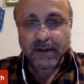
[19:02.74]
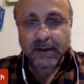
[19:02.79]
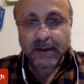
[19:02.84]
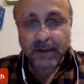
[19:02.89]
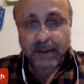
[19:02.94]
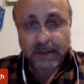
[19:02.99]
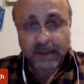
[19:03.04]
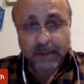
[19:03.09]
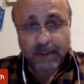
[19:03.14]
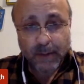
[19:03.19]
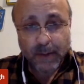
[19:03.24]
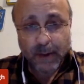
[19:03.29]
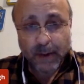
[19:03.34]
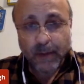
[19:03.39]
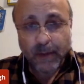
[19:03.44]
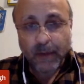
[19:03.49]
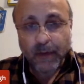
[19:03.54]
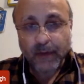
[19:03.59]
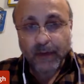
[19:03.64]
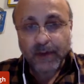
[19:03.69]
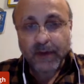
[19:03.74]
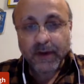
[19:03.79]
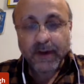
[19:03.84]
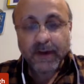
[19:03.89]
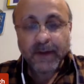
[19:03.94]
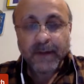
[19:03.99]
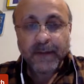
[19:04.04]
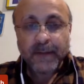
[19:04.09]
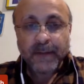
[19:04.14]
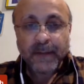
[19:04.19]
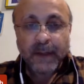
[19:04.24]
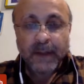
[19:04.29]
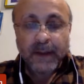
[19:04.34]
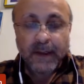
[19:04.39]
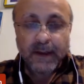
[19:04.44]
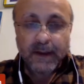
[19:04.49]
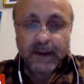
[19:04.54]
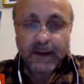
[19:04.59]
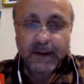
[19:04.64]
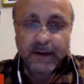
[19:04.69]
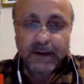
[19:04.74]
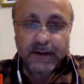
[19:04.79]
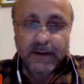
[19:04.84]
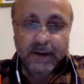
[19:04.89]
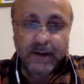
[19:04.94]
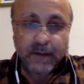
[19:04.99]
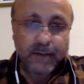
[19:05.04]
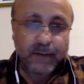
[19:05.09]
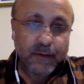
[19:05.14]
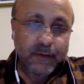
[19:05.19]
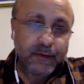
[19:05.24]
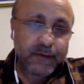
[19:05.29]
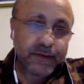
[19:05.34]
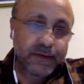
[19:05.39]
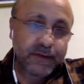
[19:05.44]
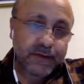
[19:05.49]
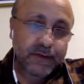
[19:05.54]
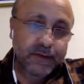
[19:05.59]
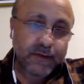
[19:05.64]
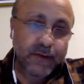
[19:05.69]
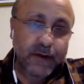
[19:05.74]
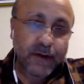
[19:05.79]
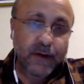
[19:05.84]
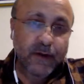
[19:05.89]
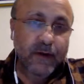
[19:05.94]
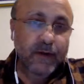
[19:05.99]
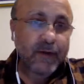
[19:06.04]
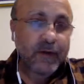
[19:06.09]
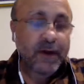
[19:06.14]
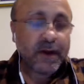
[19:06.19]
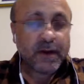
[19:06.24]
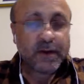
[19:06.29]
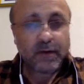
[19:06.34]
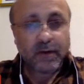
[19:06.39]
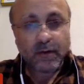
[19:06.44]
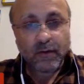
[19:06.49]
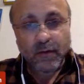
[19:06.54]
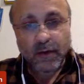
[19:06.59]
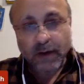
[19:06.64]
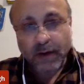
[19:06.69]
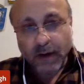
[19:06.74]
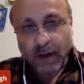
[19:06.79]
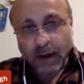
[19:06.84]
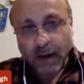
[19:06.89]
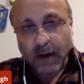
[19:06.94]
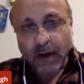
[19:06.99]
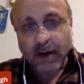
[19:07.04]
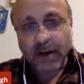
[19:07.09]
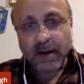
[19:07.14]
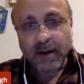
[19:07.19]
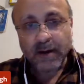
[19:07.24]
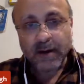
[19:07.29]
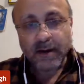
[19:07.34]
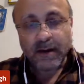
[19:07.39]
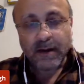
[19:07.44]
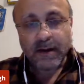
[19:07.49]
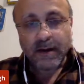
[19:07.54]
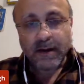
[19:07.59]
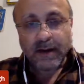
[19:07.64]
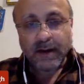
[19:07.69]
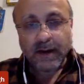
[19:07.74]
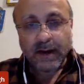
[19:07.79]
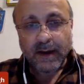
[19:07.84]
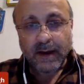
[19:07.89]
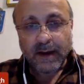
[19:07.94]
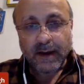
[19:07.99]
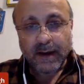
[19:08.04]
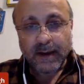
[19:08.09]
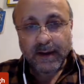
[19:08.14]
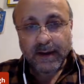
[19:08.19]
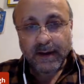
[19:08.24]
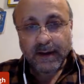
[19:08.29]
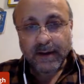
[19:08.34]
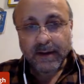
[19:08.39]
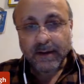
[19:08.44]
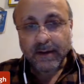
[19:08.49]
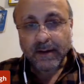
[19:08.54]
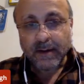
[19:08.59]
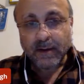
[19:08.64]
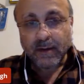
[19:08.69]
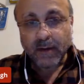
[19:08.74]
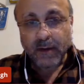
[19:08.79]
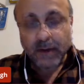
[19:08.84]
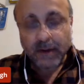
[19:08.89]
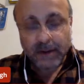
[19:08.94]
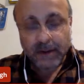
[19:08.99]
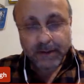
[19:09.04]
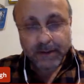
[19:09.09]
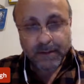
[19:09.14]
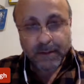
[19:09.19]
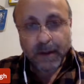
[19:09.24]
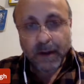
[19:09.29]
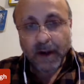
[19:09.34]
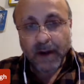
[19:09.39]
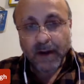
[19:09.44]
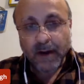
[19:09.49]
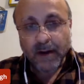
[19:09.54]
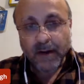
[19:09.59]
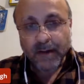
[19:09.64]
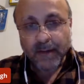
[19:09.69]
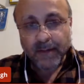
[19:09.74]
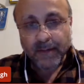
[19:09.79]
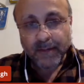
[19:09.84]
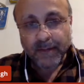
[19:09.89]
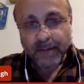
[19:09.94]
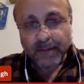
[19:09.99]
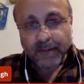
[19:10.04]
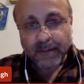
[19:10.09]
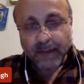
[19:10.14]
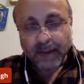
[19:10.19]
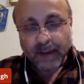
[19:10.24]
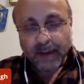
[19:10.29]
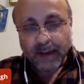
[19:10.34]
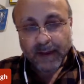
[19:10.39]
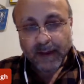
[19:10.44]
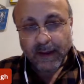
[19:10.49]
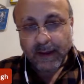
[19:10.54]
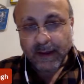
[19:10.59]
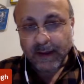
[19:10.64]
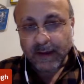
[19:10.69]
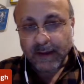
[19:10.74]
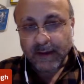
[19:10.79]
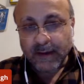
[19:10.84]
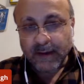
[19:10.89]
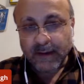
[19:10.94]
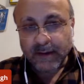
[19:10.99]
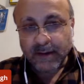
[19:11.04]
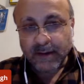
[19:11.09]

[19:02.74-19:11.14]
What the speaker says: sensible approach. It needs an approach where you need to work hard and work smart, and